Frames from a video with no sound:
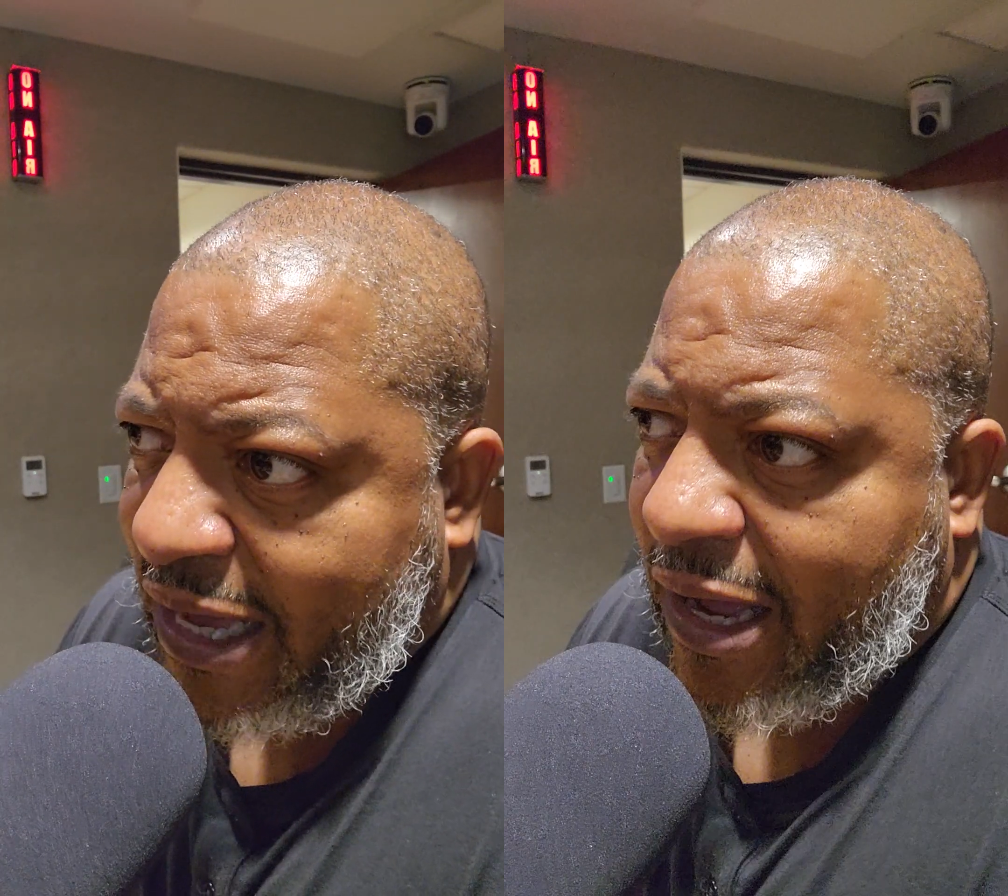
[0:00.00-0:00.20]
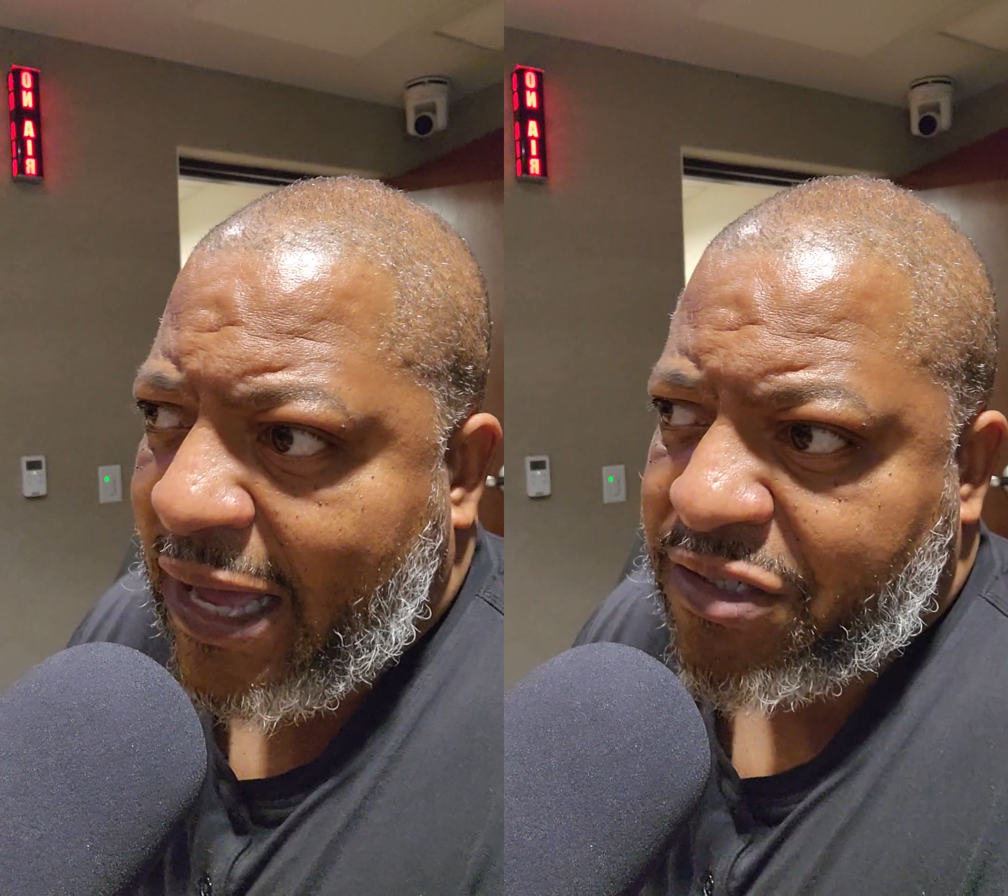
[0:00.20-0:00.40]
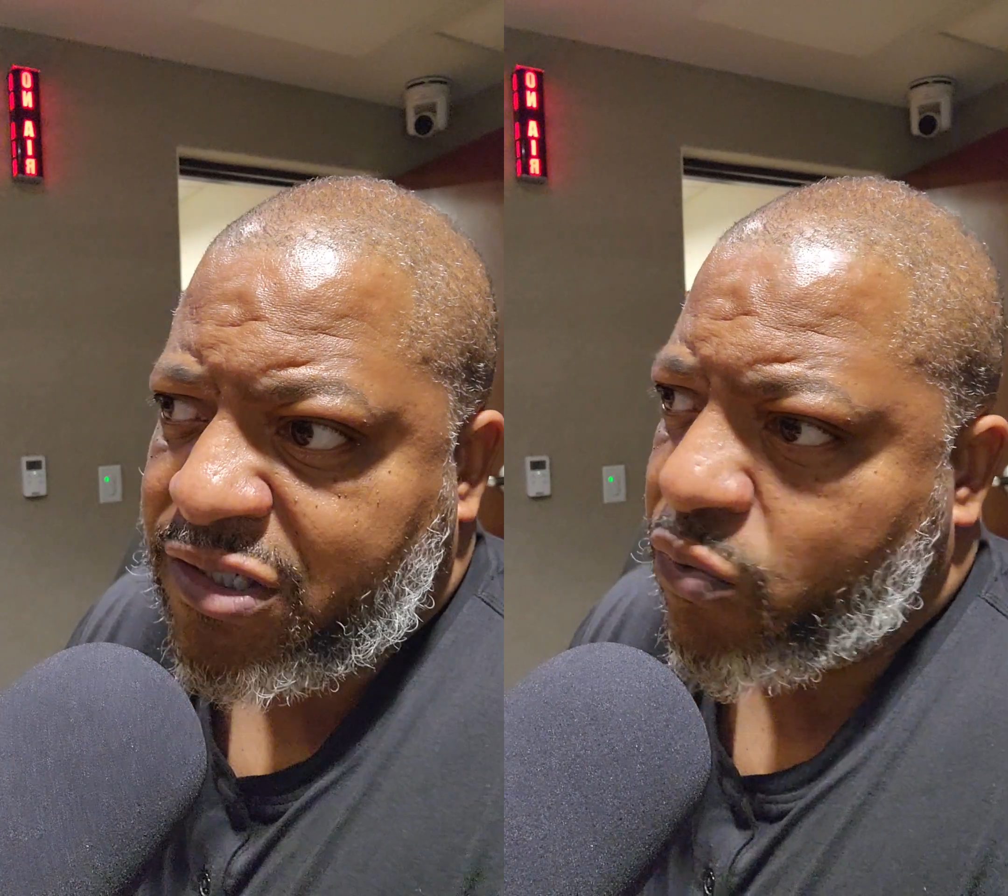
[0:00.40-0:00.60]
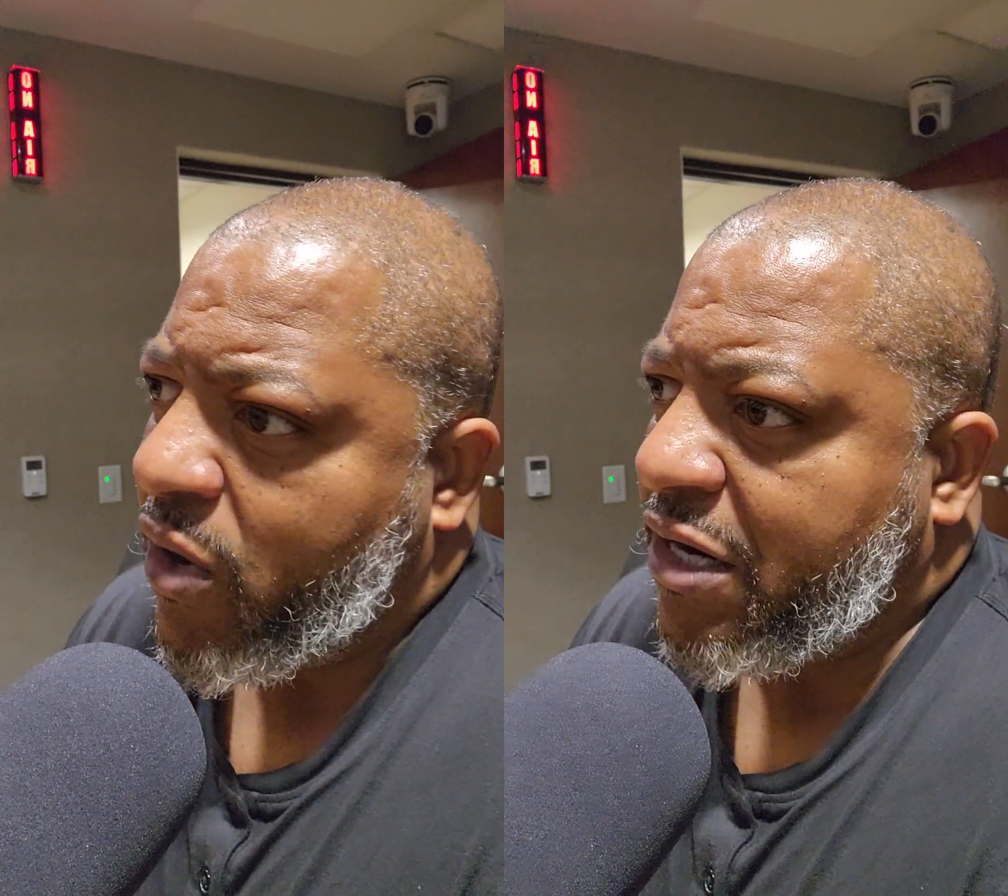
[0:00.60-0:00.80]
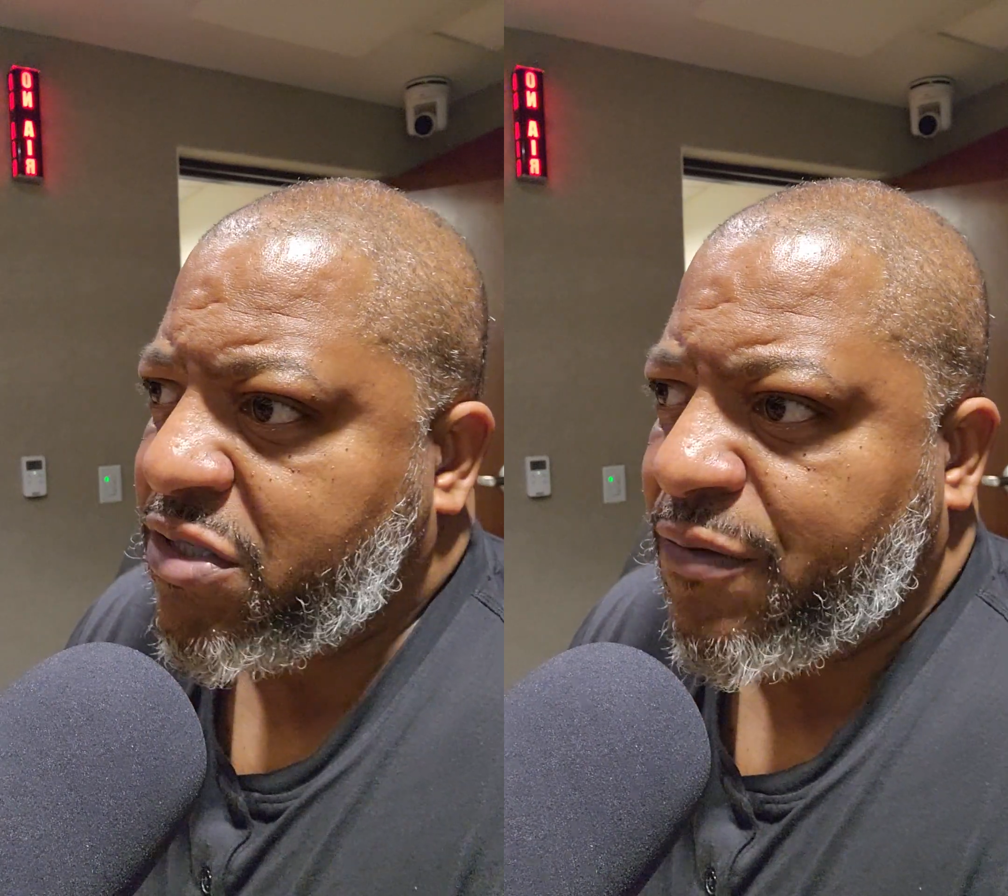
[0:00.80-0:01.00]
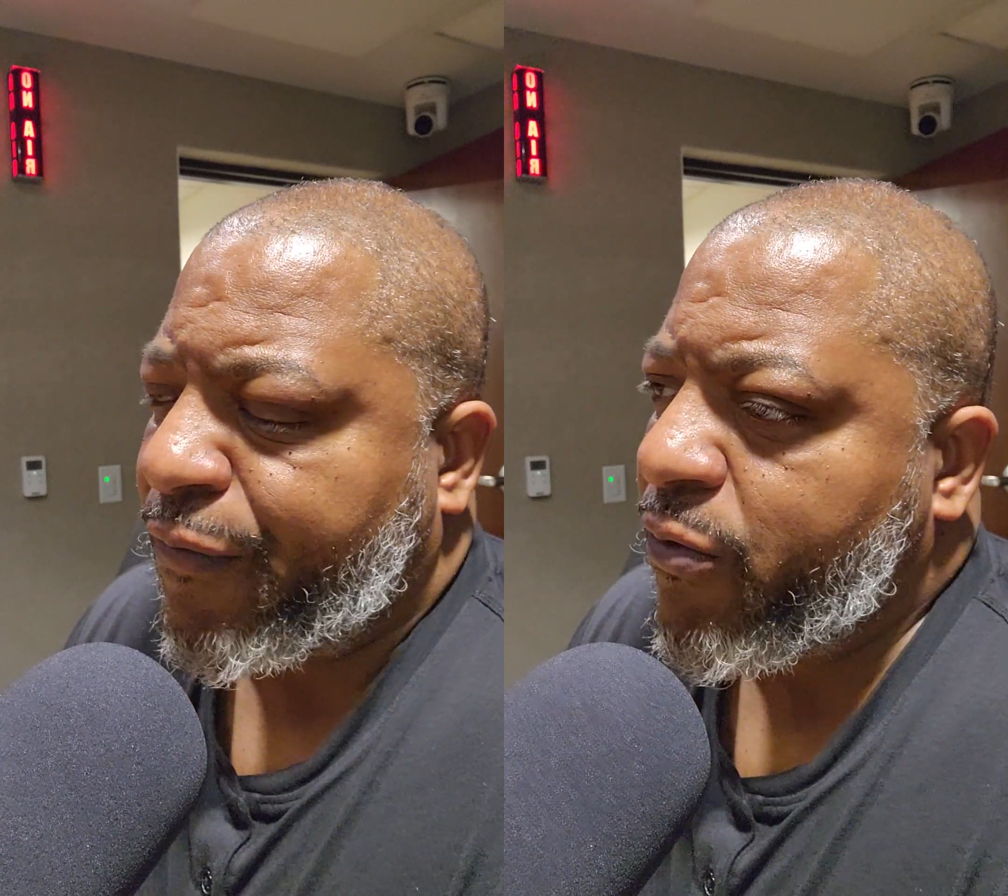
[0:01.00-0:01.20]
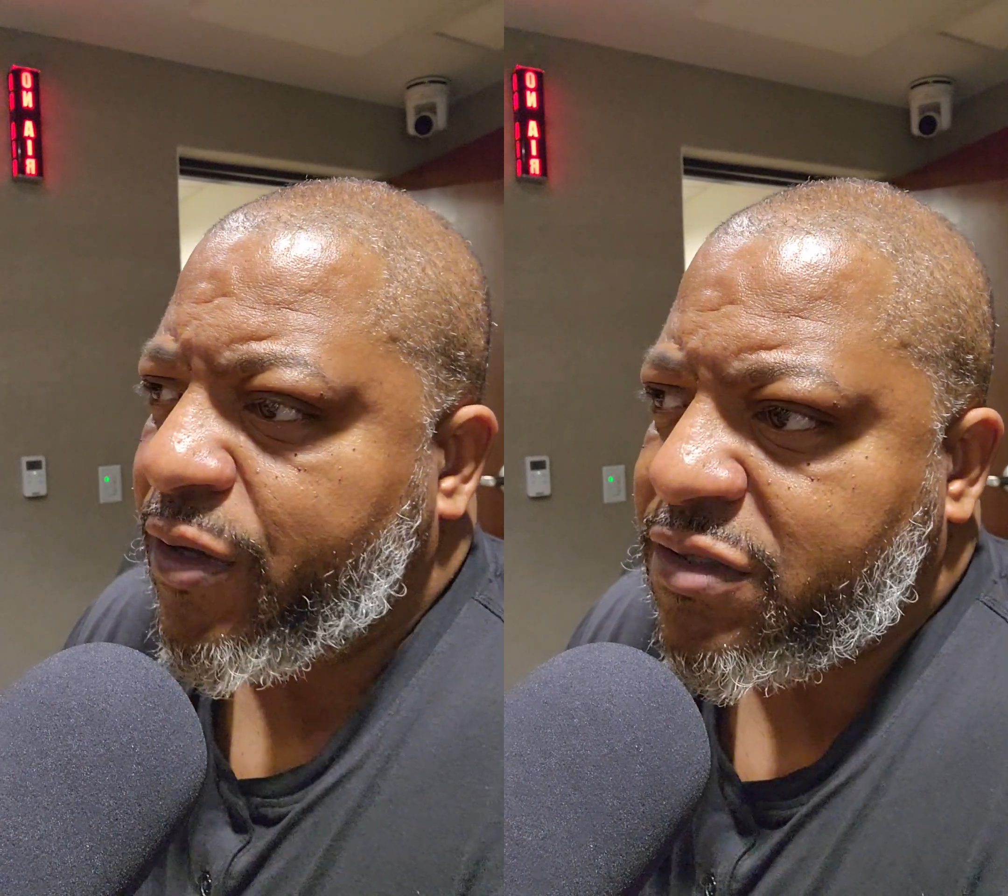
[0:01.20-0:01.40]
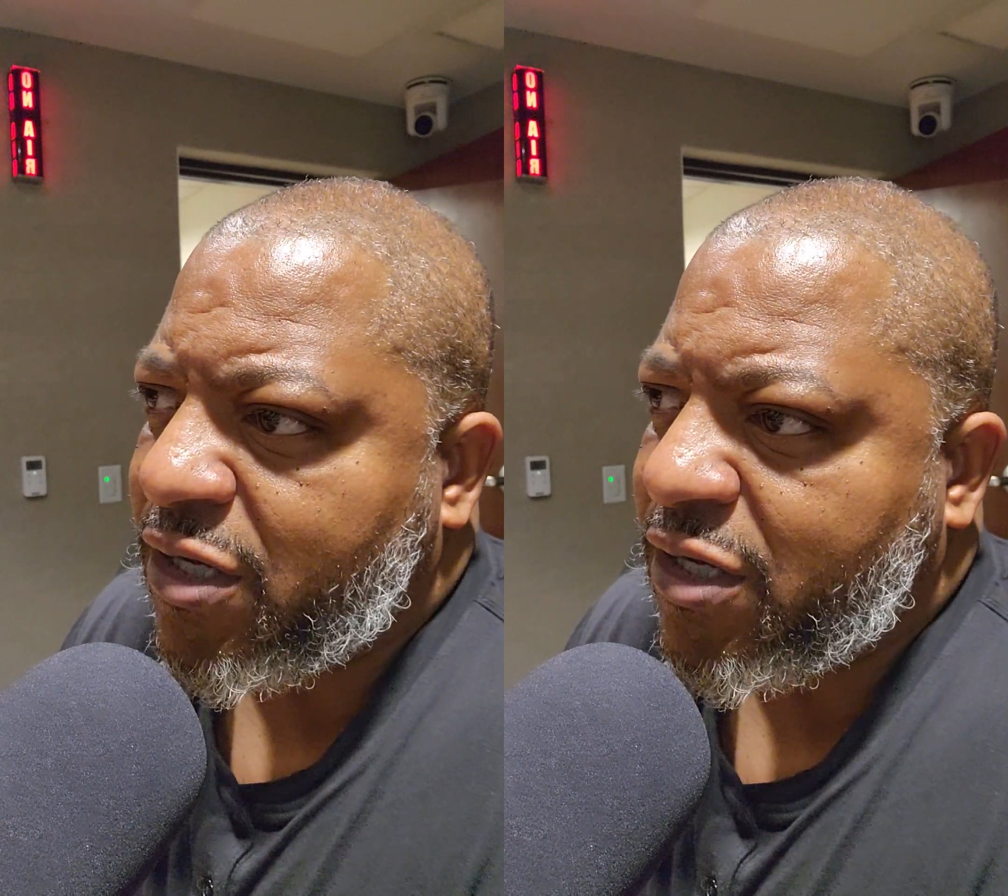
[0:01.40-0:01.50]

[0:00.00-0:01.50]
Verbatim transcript: I, I just watched a few years